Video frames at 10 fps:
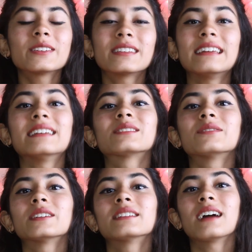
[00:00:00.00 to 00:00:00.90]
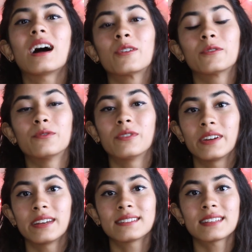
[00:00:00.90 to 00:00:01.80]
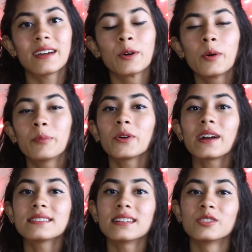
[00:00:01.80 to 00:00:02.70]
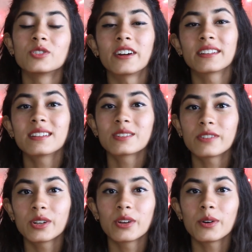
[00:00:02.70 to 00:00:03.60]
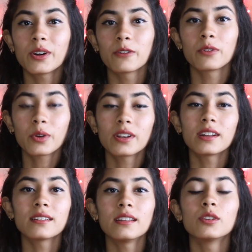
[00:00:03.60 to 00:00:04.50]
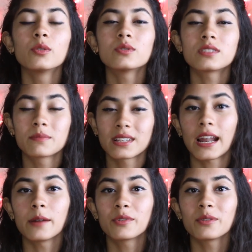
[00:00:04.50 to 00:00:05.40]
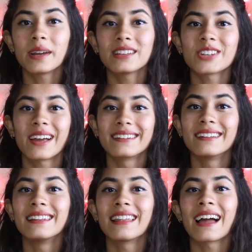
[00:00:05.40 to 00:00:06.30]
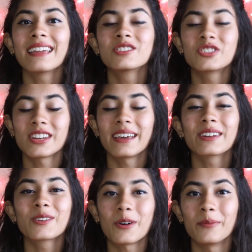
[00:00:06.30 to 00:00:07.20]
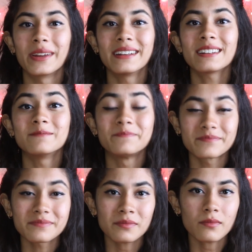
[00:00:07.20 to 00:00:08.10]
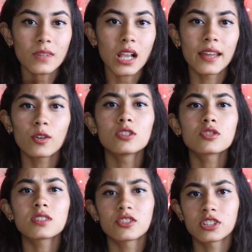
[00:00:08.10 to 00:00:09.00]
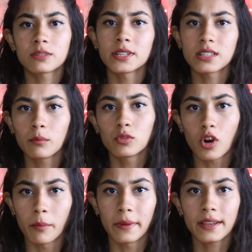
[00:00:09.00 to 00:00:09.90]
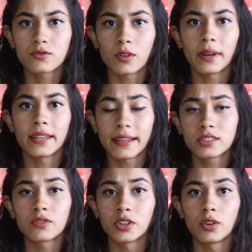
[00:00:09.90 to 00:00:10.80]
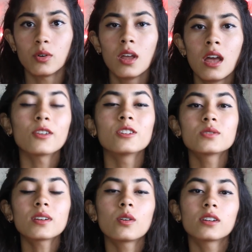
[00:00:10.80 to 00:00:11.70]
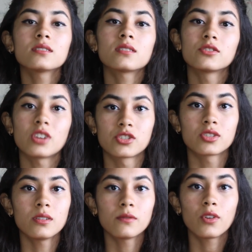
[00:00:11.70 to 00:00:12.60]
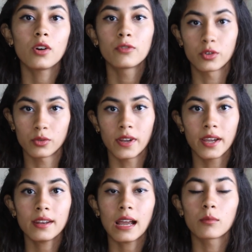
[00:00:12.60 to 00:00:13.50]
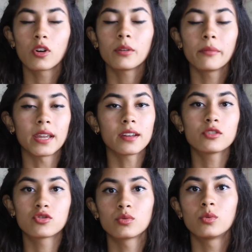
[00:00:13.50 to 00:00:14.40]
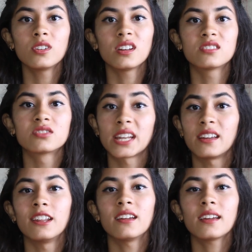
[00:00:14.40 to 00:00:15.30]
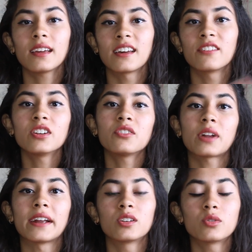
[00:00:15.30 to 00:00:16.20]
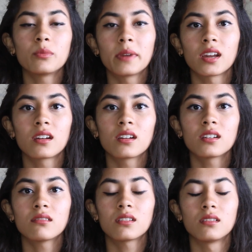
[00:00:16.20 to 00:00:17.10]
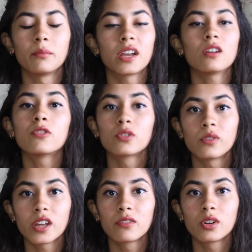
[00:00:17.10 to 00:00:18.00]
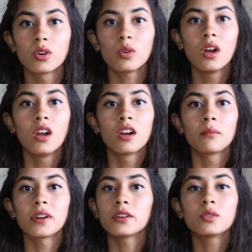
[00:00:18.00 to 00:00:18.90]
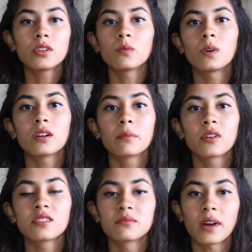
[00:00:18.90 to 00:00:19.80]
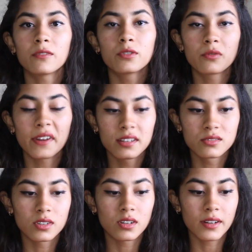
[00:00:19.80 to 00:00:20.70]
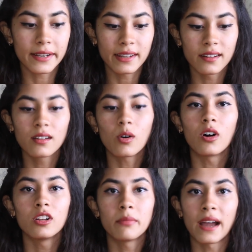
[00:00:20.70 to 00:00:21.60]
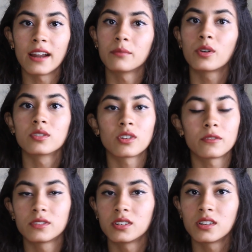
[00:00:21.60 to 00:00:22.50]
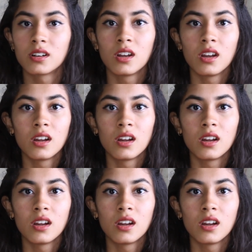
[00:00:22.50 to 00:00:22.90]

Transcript: These were the outfits. I hope you guys enjoyed this video. If you did, then do subscribe to my channel, like, share, comment, and also suggest me some topics for my next video. And also I got a suggestion for footwear. I'm gonna make it soon. It's raining and I even tried to make a footwear video, but it couldn't work because my footwears were getting all bad because of the